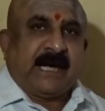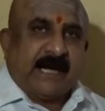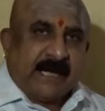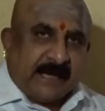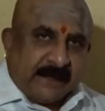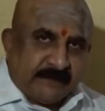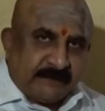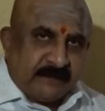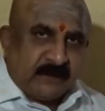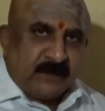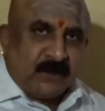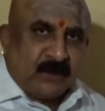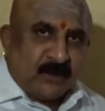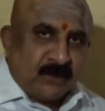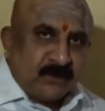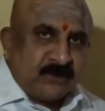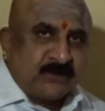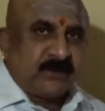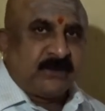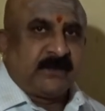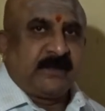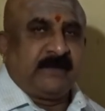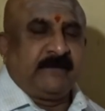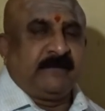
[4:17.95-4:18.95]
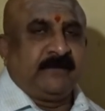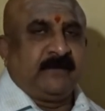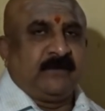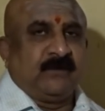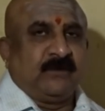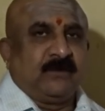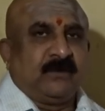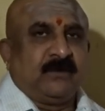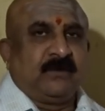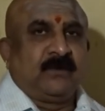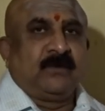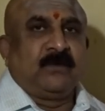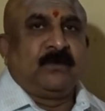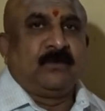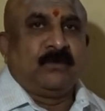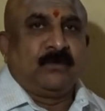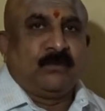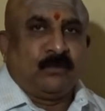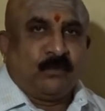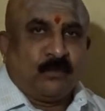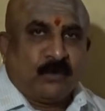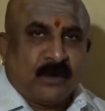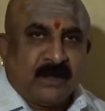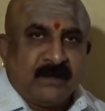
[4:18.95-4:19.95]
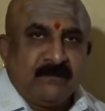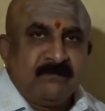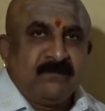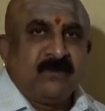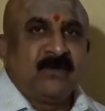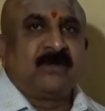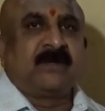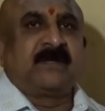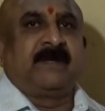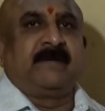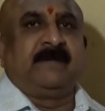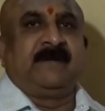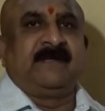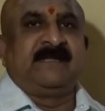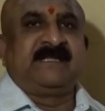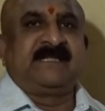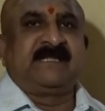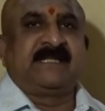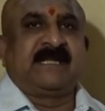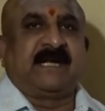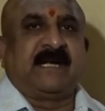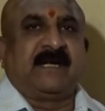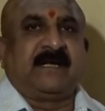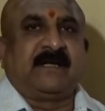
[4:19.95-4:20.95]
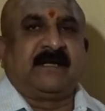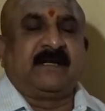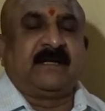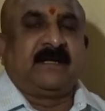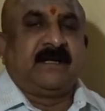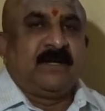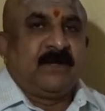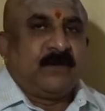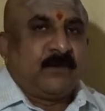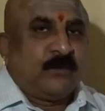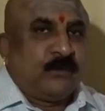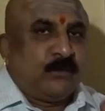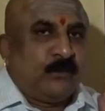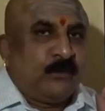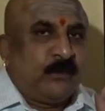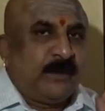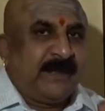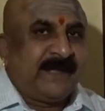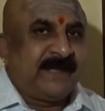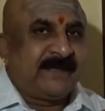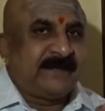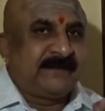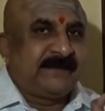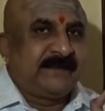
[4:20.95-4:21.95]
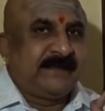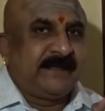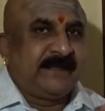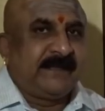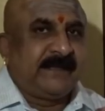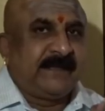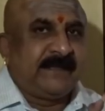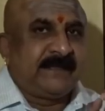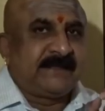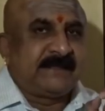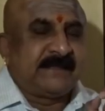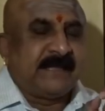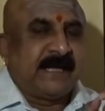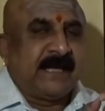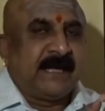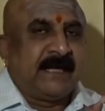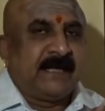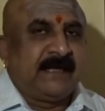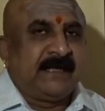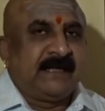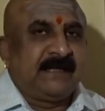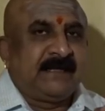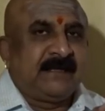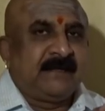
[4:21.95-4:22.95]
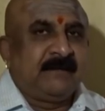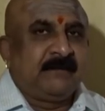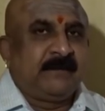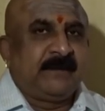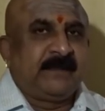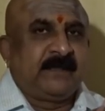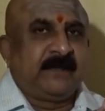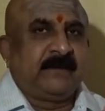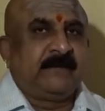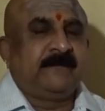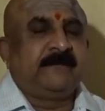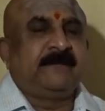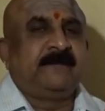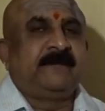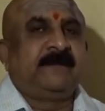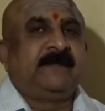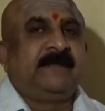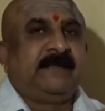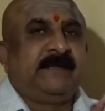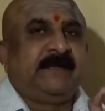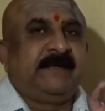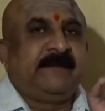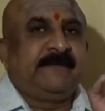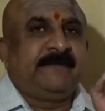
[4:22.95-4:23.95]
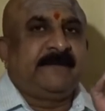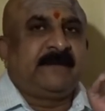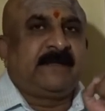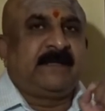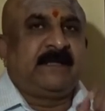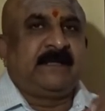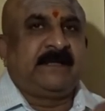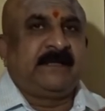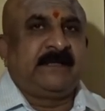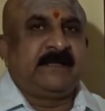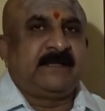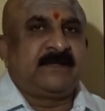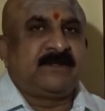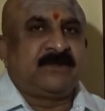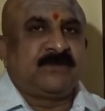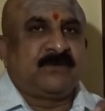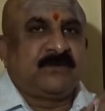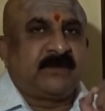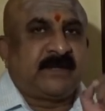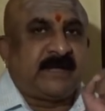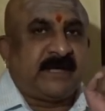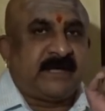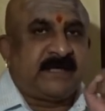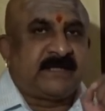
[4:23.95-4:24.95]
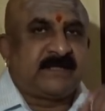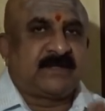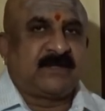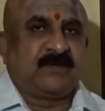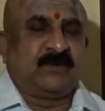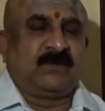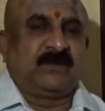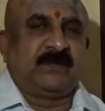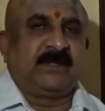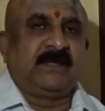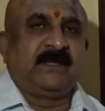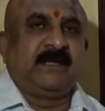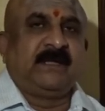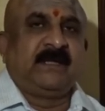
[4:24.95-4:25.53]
I will also give you one more couple's chart where there is a little bit of difficulties to trace out.